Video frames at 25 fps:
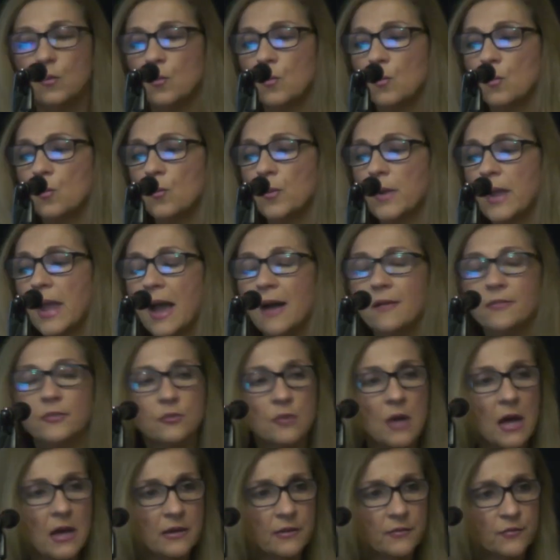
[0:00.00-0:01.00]
We have a
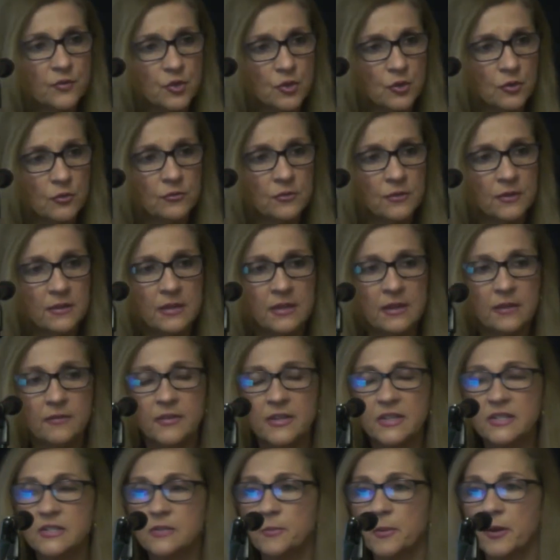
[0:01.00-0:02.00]
lot of children that have
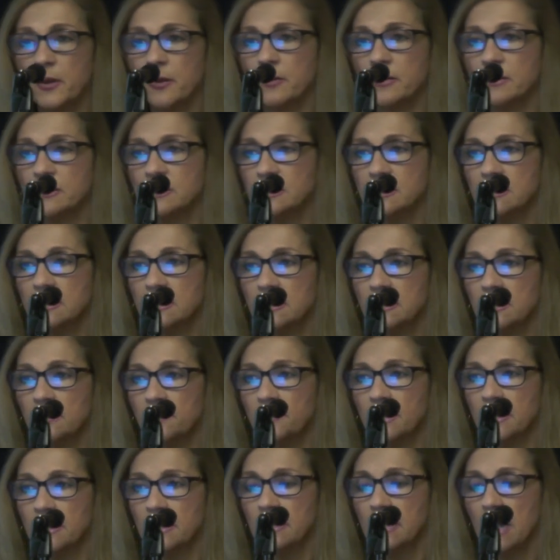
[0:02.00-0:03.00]
experienced
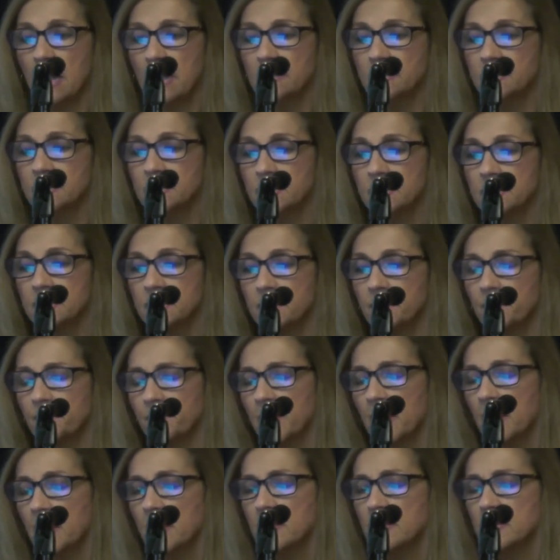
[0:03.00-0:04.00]
significant ACEs.
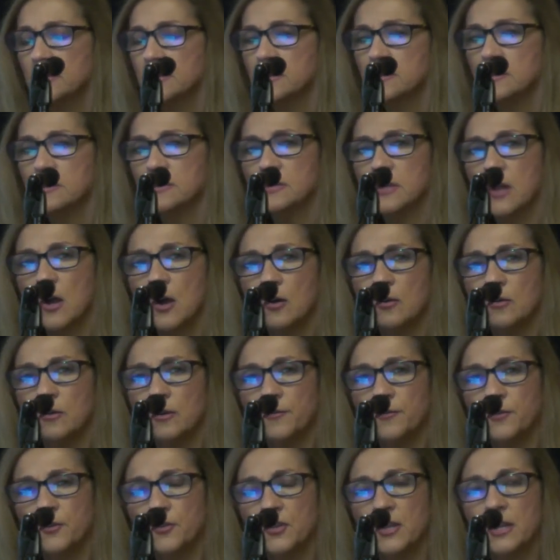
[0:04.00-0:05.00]
So
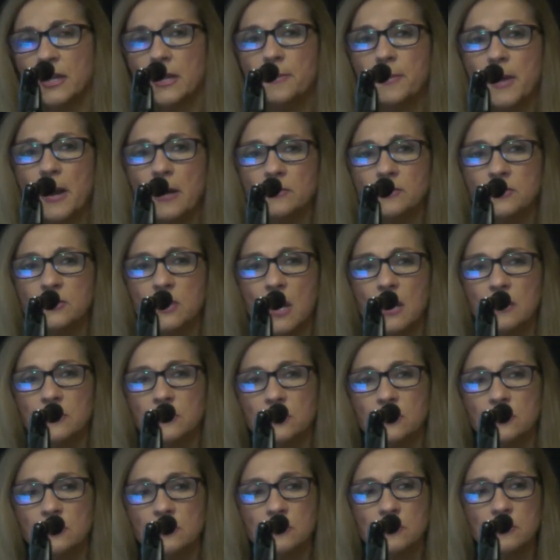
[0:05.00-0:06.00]
if you think about
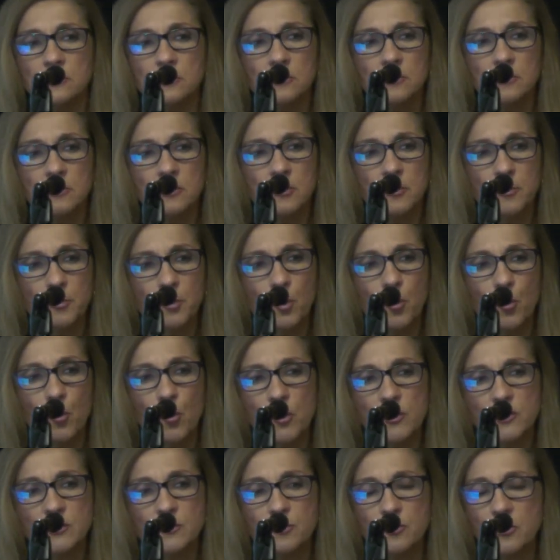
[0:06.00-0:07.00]
Dr.
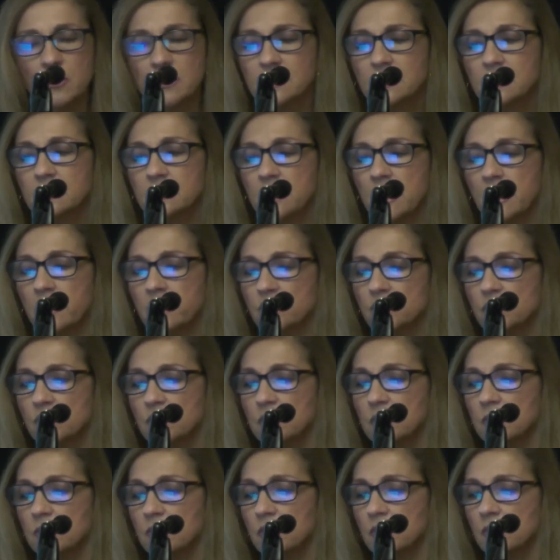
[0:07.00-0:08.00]
Lepore's
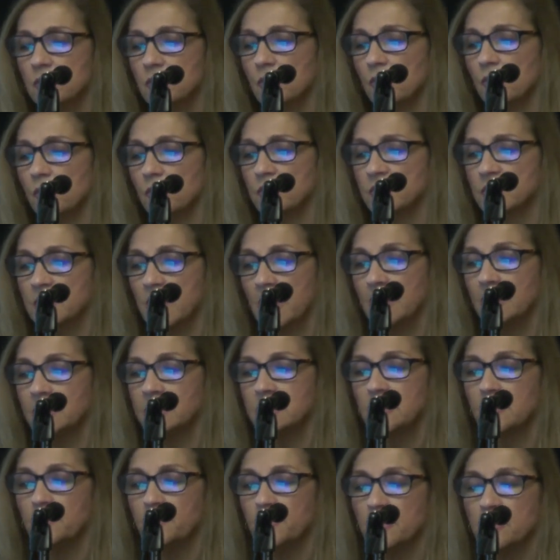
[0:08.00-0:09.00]
presentation, the
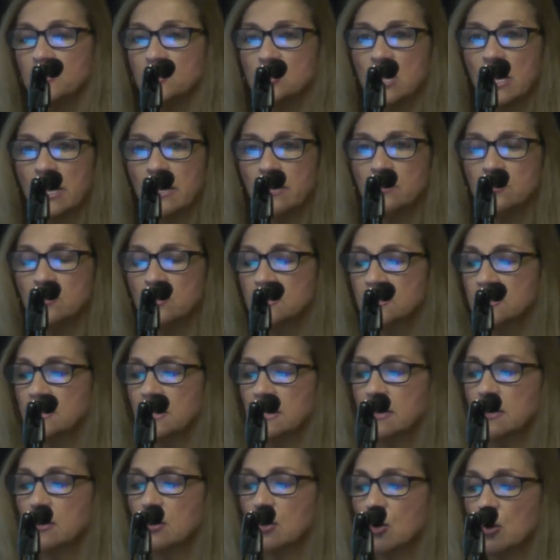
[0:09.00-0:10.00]
neuroscientific changes
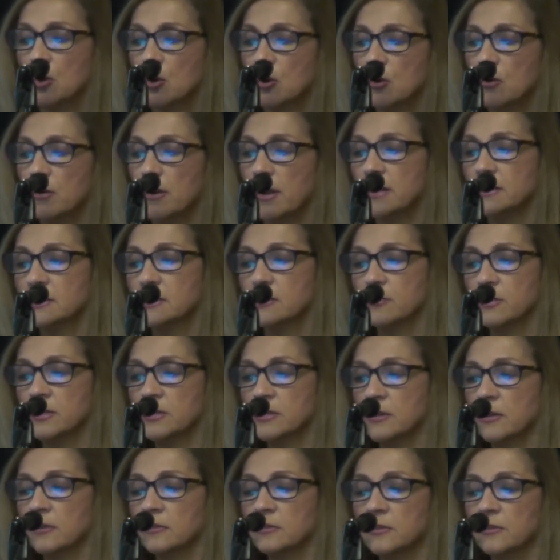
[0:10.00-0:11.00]
that occur as a
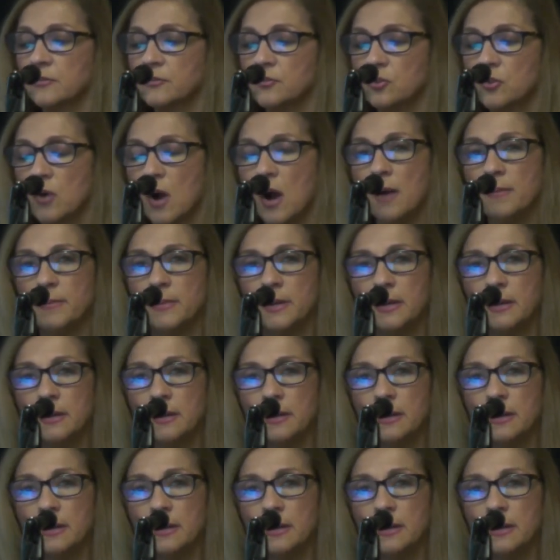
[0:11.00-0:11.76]
result of trauma